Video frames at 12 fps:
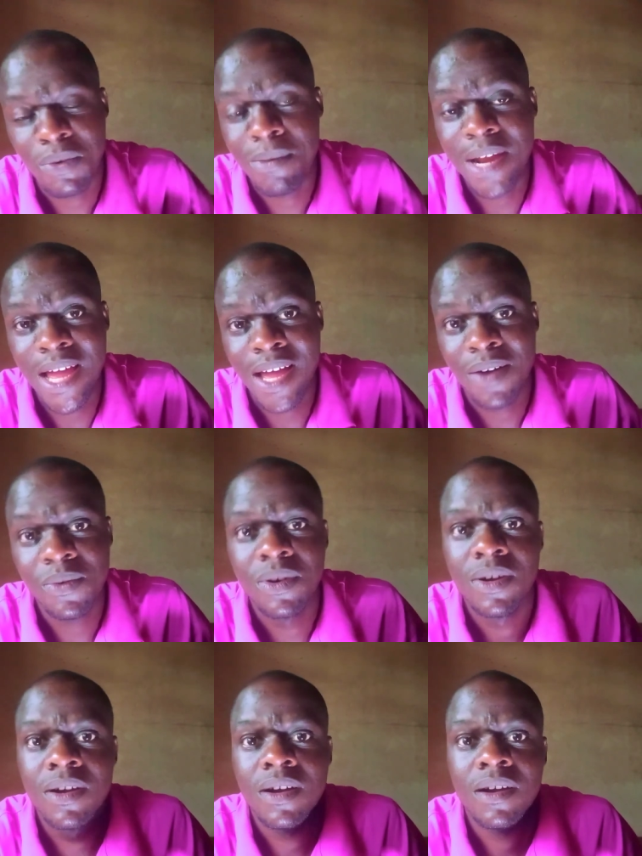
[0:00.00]
from now
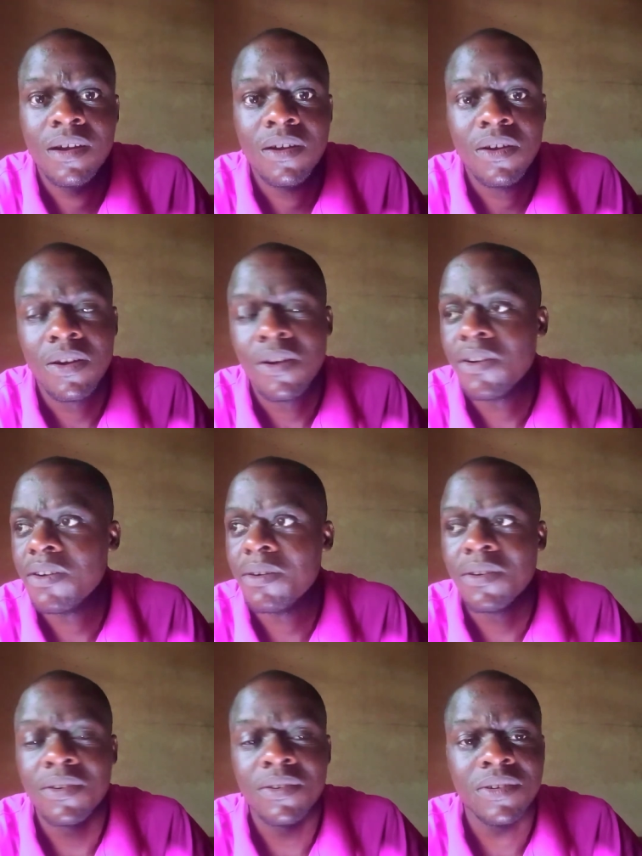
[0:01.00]

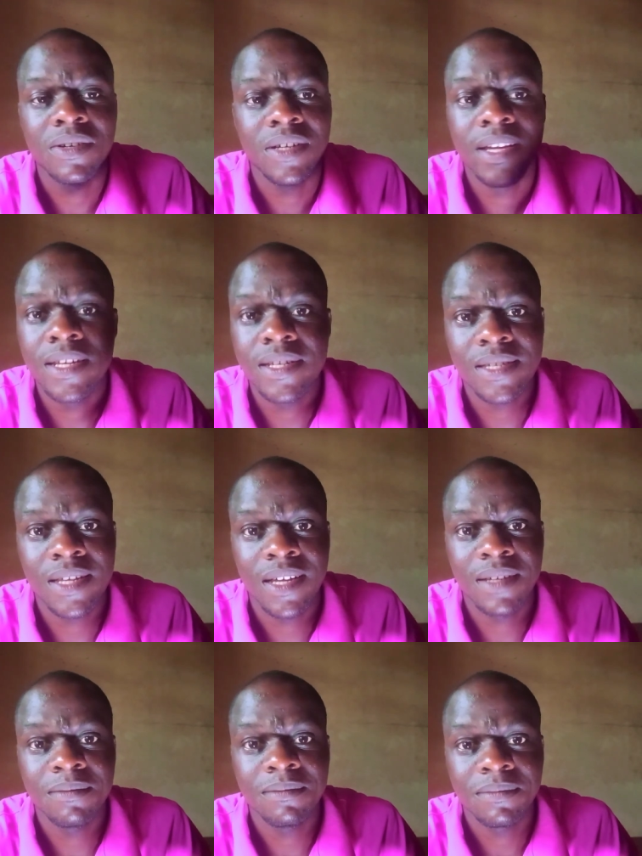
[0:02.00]
or
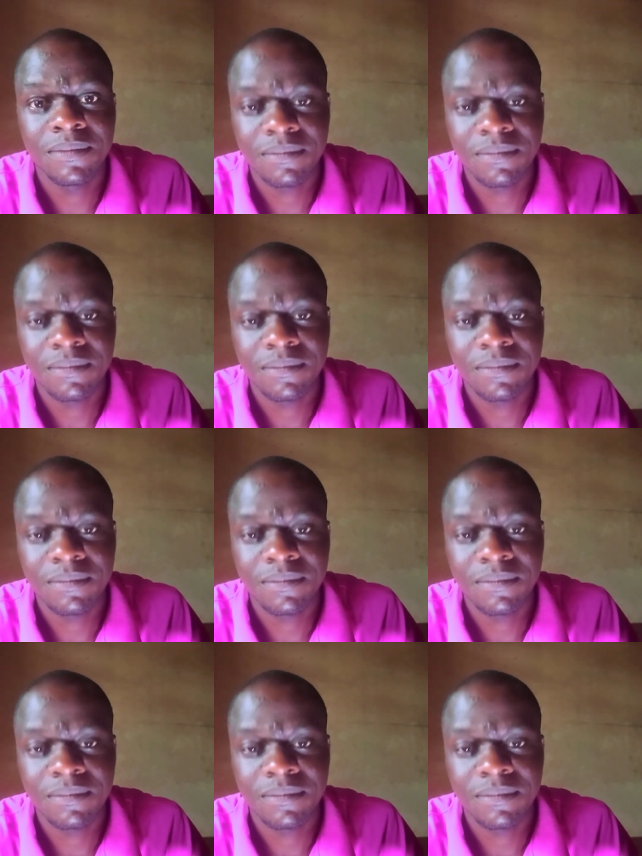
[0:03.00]
anytime,